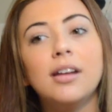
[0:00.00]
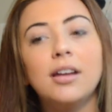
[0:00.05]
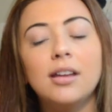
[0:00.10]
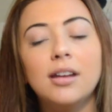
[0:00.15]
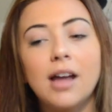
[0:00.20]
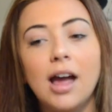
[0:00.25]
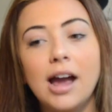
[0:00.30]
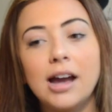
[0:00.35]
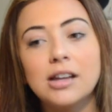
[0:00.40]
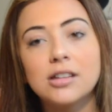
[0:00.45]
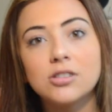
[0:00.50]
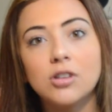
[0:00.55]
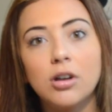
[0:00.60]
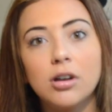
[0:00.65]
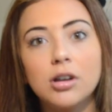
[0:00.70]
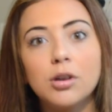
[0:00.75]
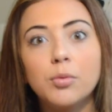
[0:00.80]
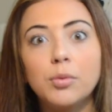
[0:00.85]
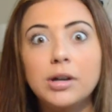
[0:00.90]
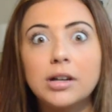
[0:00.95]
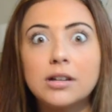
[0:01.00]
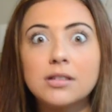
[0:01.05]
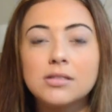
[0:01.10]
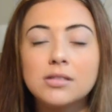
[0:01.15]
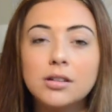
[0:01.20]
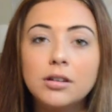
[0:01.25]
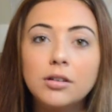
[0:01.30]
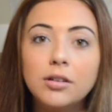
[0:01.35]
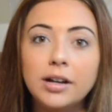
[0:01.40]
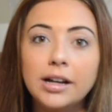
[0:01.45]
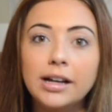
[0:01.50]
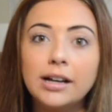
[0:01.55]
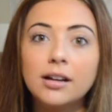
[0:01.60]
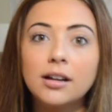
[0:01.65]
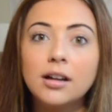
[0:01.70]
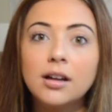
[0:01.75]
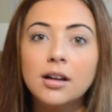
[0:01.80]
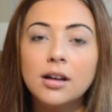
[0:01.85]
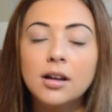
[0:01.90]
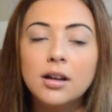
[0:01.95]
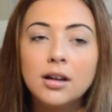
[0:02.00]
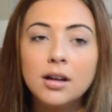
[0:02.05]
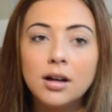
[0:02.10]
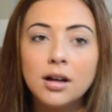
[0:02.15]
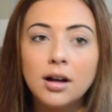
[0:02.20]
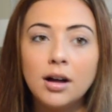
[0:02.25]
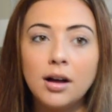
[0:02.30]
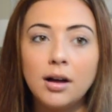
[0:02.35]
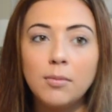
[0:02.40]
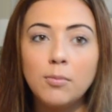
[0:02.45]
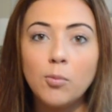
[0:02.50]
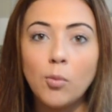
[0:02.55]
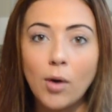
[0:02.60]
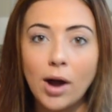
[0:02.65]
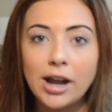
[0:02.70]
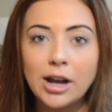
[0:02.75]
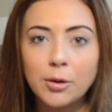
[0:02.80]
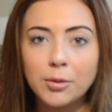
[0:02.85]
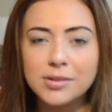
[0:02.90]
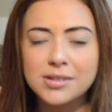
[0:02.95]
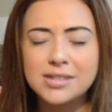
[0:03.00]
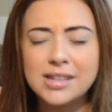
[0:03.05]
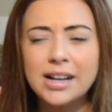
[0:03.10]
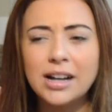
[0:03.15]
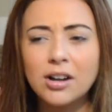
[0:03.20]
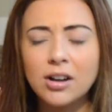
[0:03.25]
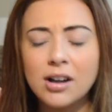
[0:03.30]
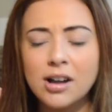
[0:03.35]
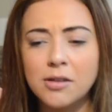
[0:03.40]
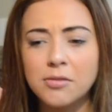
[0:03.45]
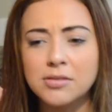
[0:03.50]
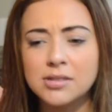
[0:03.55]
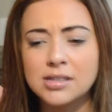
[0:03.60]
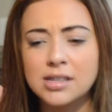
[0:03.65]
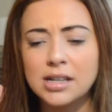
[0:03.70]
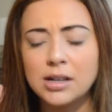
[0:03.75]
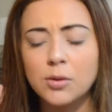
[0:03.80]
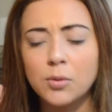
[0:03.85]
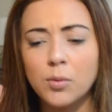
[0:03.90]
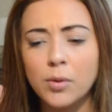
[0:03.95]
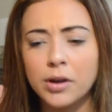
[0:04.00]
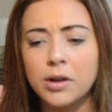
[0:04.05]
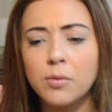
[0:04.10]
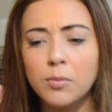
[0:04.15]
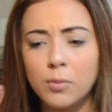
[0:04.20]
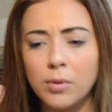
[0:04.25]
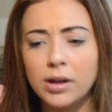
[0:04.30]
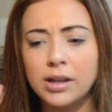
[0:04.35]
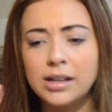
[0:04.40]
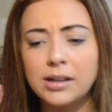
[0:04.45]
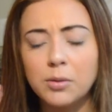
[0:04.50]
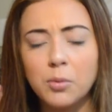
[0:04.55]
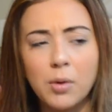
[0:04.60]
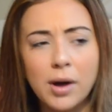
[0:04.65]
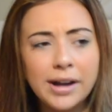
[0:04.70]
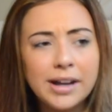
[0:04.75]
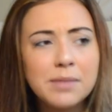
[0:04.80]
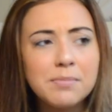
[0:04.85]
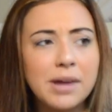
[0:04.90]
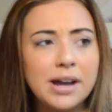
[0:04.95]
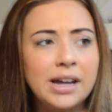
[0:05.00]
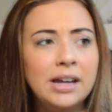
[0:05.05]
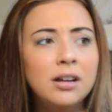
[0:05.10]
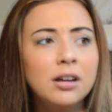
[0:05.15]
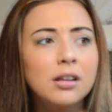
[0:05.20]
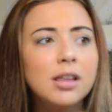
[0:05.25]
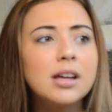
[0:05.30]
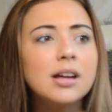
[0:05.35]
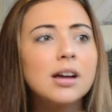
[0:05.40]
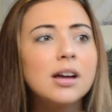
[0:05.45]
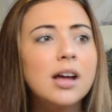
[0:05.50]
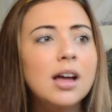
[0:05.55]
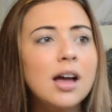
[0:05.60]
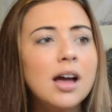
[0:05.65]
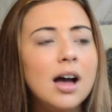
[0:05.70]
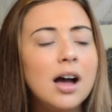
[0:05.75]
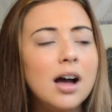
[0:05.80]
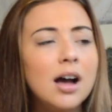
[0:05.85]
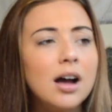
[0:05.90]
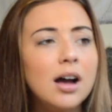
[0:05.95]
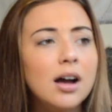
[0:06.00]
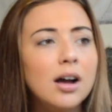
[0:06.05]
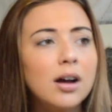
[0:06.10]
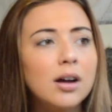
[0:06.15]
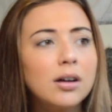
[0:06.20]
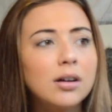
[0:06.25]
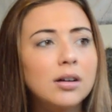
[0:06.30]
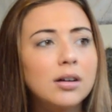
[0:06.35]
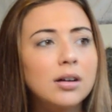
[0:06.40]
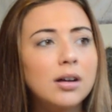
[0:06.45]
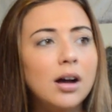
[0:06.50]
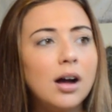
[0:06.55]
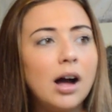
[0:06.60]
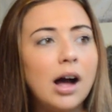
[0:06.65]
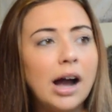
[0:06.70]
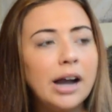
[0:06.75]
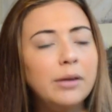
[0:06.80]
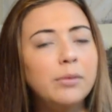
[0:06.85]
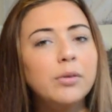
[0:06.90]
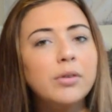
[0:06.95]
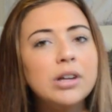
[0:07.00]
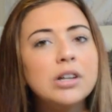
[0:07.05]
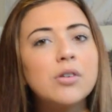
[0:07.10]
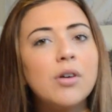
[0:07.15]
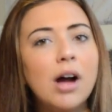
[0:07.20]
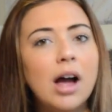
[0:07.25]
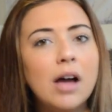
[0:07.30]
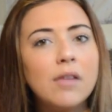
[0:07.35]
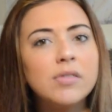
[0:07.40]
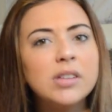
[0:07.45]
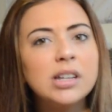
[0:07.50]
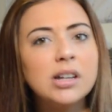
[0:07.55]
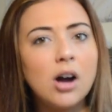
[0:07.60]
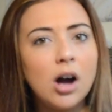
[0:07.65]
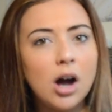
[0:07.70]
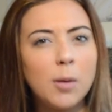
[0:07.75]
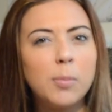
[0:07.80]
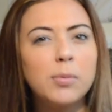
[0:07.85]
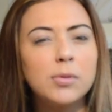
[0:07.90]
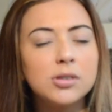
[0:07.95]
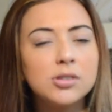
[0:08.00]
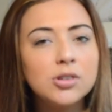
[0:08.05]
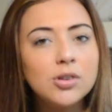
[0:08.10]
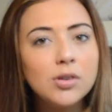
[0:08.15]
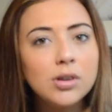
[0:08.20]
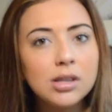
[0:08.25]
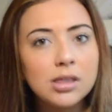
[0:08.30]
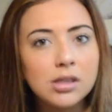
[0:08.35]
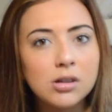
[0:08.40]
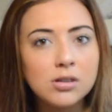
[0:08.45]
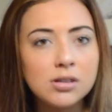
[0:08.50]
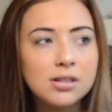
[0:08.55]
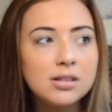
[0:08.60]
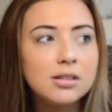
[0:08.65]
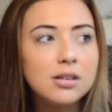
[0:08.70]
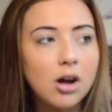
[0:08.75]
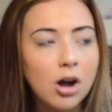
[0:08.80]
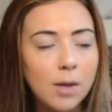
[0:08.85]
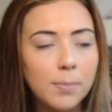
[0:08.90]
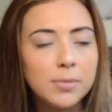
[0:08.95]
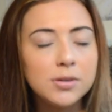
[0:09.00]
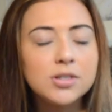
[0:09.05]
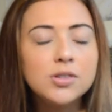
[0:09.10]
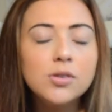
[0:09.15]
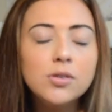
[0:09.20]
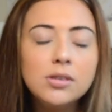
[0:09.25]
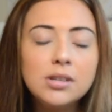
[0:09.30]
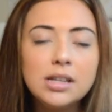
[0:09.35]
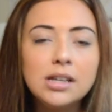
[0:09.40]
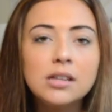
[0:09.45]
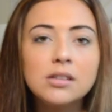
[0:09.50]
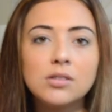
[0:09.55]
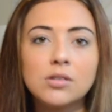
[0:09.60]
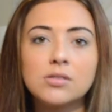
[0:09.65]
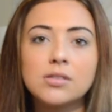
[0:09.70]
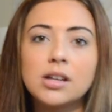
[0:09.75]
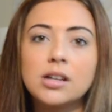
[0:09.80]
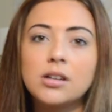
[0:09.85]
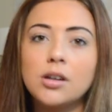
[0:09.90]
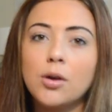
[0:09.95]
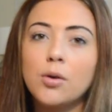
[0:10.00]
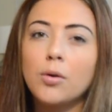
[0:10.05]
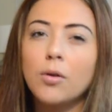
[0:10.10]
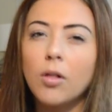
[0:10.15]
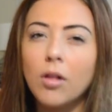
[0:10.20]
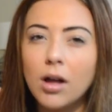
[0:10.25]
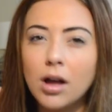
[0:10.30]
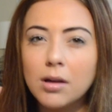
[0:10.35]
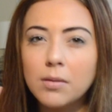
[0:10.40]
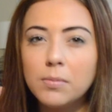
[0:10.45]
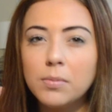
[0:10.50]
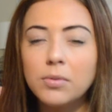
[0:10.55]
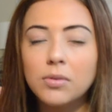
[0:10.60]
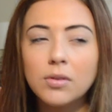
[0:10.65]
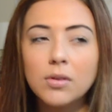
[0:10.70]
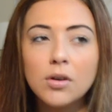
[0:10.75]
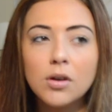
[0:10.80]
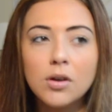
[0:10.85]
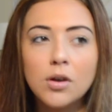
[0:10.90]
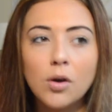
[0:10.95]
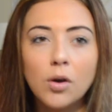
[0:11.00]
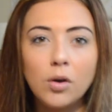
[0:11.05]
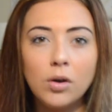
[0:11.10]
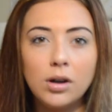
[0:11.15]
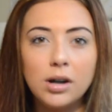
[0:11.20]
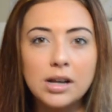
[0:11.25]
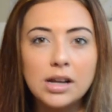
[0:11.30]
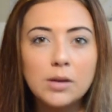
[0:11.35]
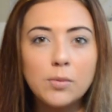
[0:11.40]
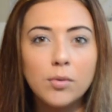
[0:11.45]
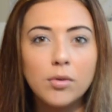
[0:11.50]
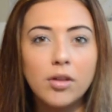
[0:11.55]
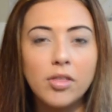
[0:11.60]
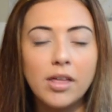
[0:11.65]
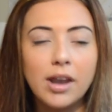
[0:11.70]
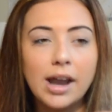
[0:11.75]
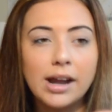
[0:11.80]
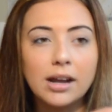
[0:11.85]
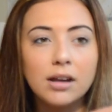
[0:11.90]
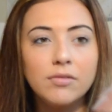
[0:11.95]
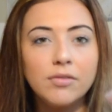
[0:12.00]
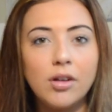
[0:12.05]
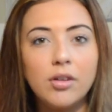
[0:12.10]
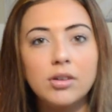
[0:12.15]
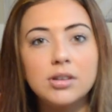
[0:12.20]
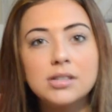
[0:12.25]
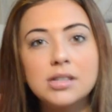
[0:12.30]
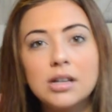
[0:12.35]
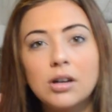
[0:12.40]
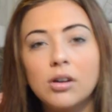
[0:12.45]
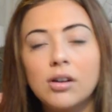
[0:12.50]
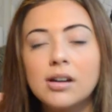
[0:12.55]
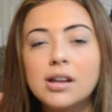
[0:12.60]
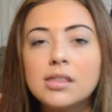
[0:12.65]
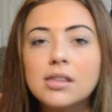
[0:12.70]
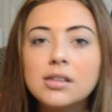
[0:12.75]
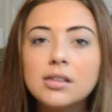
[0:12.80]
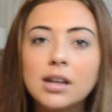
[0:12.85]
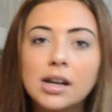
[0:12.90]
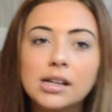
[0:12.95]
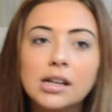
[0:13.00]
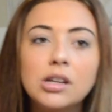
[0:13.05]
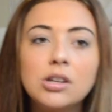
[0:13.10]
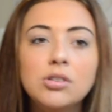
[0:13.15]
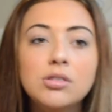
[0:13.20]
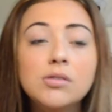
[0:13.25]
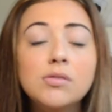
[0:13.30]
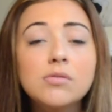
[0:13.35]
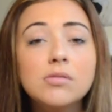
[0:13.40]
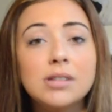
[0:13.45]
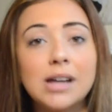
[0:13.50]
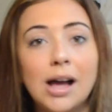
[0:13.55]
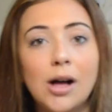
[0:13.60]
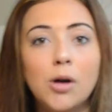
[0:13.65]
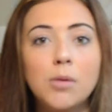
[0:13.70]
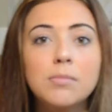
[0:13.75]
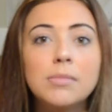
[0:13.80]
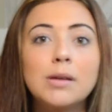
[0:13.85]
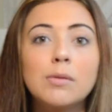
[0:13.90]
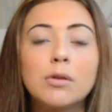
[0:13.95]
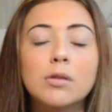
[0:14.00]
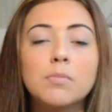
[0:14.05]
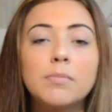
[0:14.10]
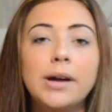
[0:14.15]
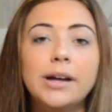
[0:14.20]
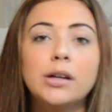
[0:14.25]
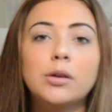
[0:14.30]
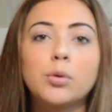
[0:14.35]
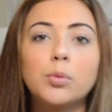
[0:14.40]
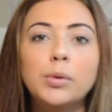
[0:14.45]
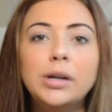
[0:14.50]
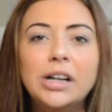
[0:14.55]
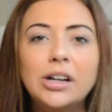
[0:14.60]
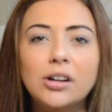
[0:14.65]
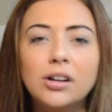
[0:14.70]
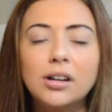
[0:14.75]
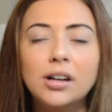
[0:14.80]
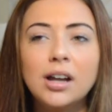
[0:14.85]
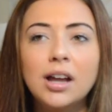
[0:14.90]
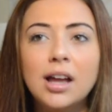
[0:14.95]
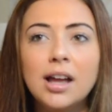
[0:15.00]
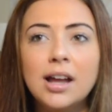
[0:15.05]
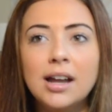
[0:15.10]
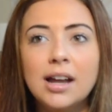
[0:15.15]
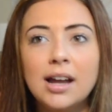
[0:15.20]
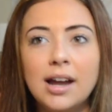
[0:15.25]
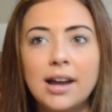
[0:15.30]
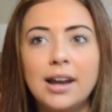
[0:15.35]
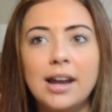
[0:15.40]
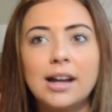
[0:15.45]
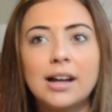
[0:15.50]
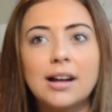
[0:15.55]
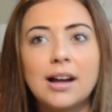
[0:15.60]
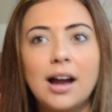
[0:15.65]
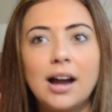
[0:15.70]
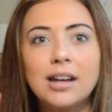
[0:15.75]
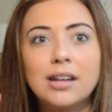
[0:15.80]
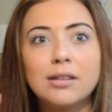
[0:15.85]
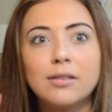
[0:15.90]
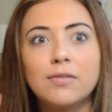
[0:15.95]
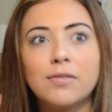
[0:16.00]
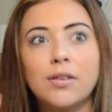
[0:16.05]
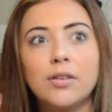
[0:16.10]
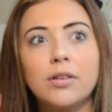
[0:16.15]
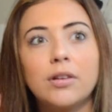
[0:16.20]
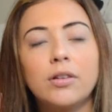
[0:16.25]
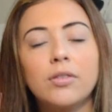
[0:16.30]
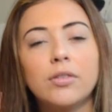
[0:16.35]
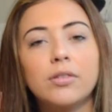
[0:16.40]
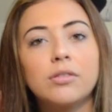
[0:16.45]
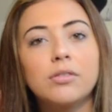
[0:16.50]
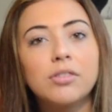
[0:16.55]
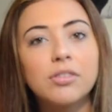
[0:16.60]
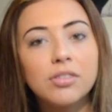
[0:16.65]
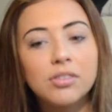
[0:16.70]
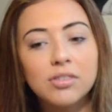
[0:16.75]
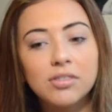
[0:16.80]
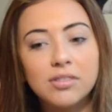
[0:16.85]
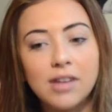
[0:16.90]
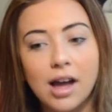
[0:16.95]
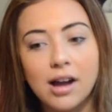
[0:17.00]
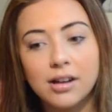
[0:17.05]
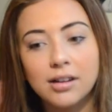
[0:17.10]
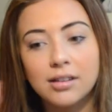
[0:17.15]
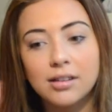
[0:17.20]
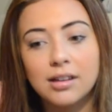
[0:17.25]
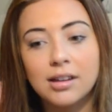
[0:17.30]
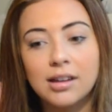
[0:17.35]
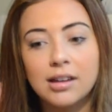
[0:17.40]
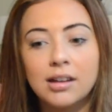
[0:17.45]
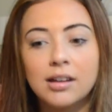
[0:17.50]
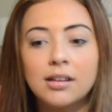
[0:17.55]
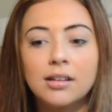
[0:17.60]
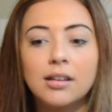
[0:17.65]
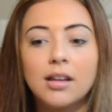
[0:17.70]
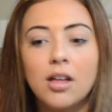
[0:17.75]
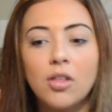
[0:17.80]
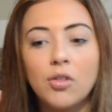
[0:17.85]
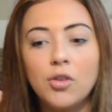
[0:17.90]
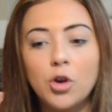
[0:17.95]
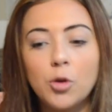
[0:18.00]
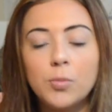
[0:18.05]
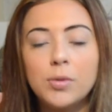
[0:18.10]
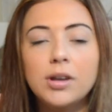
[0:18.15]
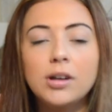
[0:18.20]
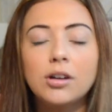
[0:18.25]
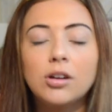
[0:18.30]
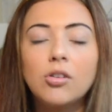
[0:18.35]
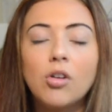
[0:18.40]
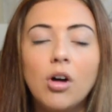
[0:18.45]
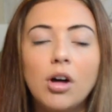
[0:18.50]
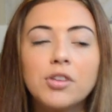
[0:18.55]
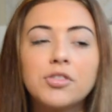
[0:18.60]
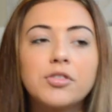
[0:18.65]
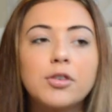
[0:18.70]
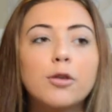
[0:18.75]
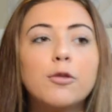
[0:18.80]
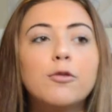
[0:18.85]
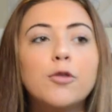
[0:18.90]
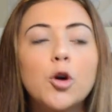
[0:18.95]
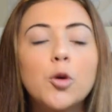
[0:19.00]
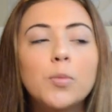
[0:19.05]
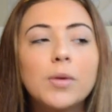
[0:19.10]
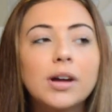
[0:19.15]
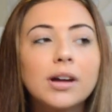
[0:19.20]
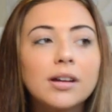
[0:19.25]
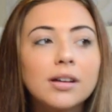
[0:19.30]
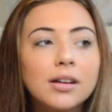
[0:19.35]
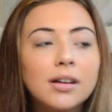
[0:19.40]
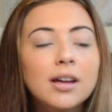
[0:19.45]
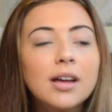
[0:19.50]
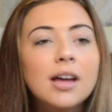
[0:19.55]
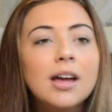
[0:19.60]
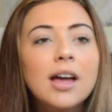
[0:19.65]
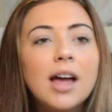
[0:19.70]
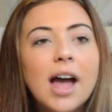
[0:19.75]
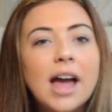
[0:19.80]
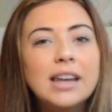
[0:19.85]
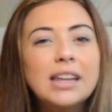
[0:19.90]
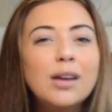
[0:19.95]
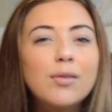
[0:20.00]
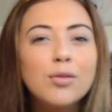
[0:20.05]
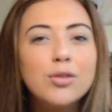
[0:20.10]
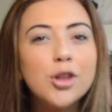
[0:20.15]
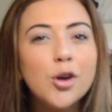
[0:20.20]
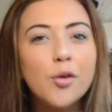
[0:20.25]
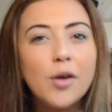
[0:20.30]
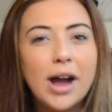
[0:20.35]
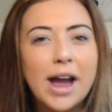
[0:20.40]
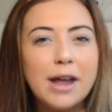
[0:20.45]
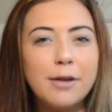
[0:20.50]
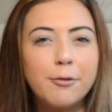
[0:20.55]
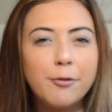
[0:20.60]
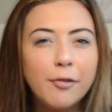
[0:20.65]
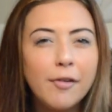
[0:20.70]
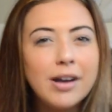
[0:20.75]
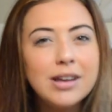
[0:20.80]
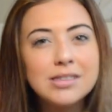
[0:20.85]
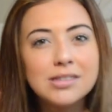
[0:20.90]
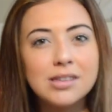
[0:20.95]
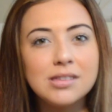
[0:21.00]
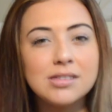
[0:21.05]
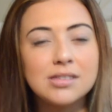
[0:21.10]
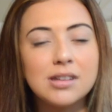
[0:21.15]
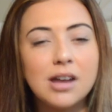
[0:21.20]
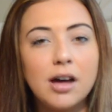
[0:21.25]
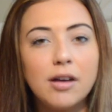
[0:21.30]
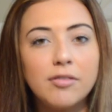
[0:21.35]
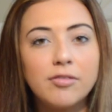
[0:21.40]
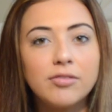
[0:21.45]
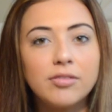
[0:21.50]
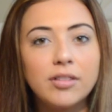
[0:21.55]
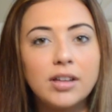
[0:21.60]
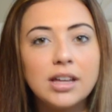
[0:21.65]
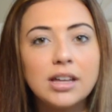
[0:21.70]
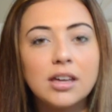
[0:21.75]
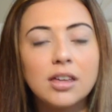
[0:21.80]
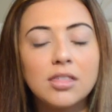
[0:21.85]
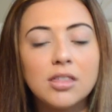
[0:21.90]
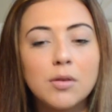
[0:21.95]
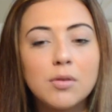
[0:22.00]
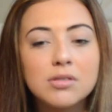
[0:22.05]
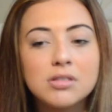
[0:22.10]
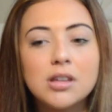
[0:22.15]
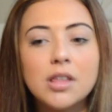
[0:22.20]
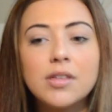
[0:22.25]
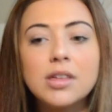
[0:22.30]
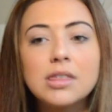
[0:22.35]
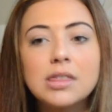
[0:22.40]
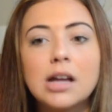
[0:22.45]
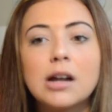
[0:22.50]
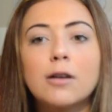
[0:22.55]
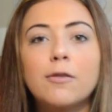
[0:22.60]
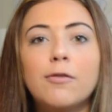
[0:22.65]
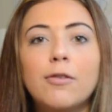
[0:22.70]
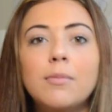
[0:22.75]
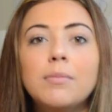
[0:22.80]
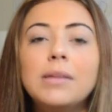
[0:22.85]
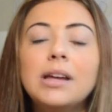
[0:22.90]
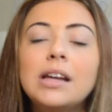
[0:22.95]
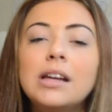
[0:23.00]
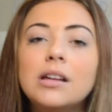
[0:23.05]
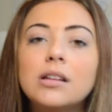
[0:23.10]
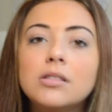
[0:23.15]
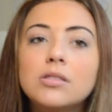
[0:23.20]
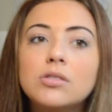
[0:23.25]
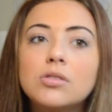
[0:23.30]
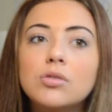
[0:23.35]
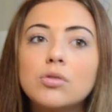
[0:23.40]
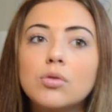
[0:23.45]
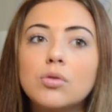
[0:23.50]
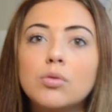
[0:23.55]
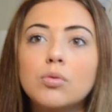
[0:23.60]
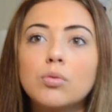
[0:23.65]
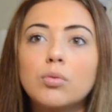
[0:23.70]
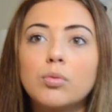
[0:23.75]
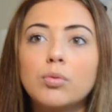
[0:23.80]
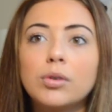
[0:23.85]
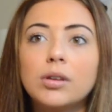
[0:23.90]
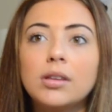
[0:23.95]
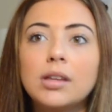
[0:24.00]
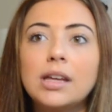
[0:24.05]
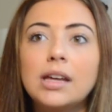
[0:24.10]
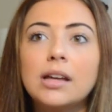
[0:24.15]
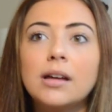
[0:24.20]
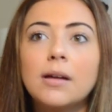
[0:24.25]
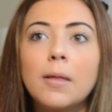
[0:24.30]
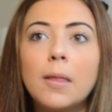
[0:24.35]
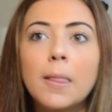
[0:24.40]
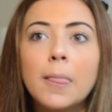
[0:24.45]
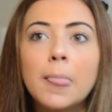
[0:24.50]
and I started reconsidering why I was there, and I was like, why am I here? Like, I really don't have any opportunities. There's like no clubs or anywhere that I can volunteer, or anything that I can do to help me with my career. And I kind of felt a little stuck and a little bit claustrophobic. And even though I had friends and stuff, like there was nothing there for me to really